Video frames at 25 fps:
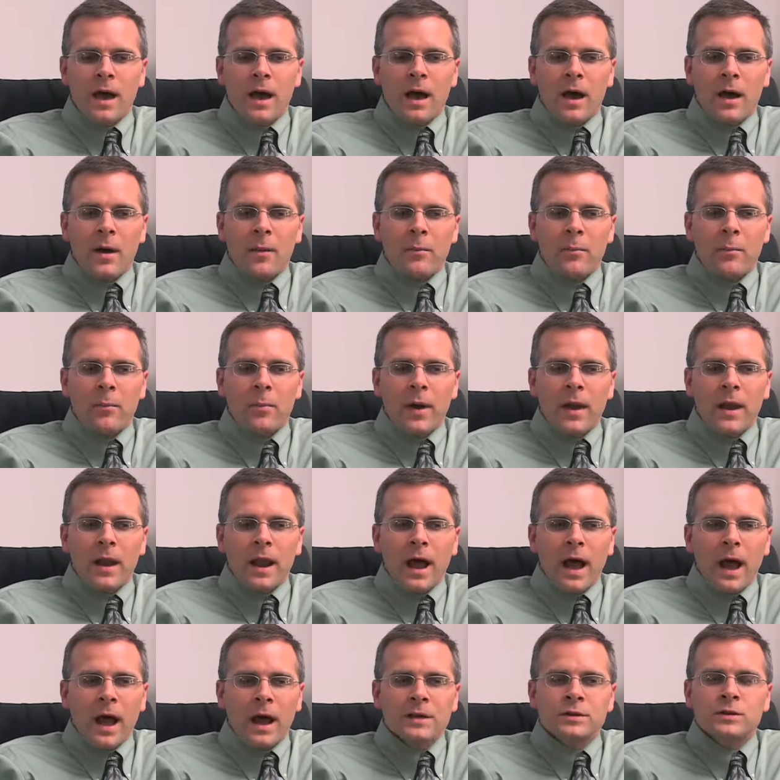Uh, but
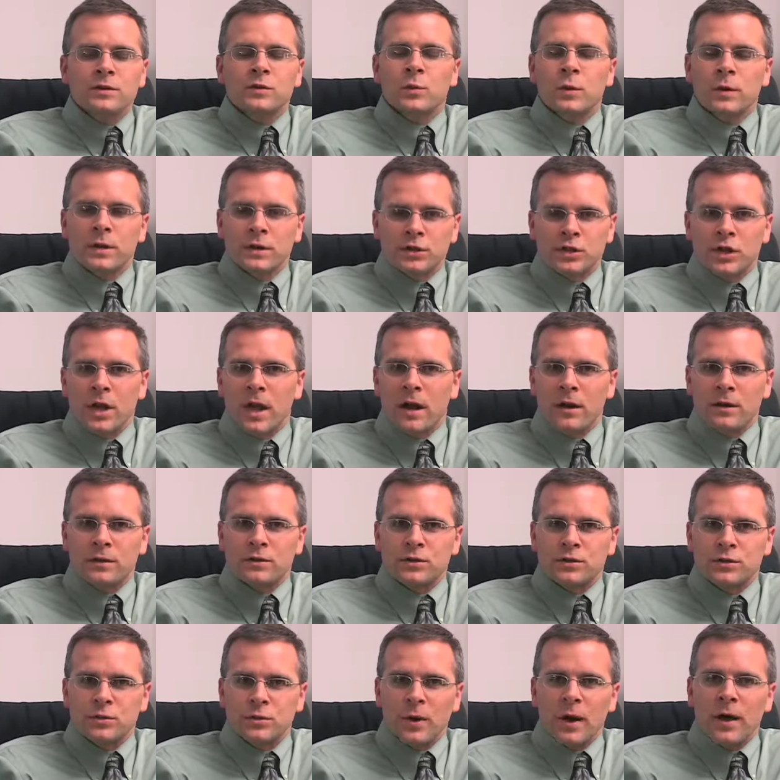I just want to
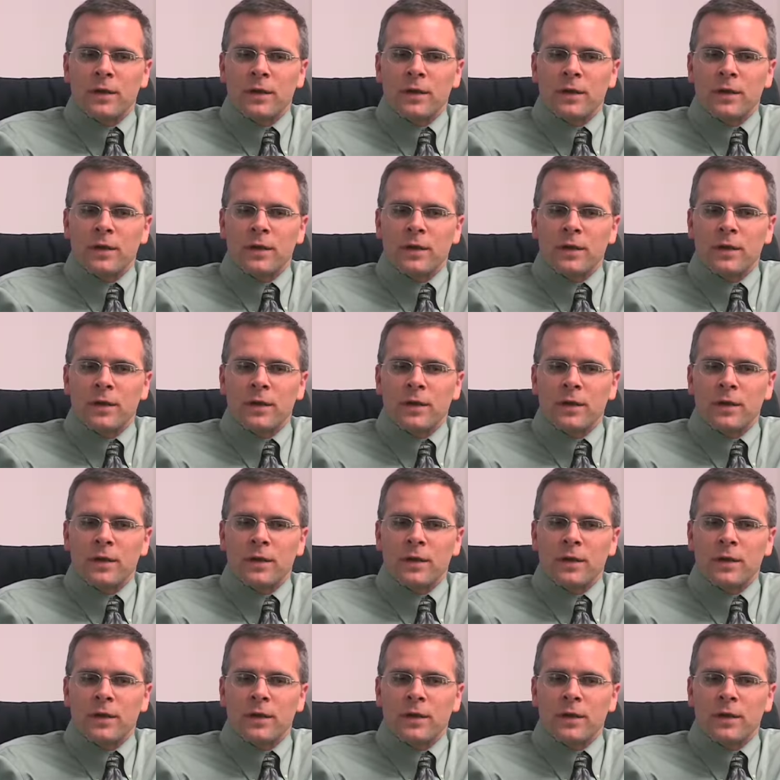challenge you.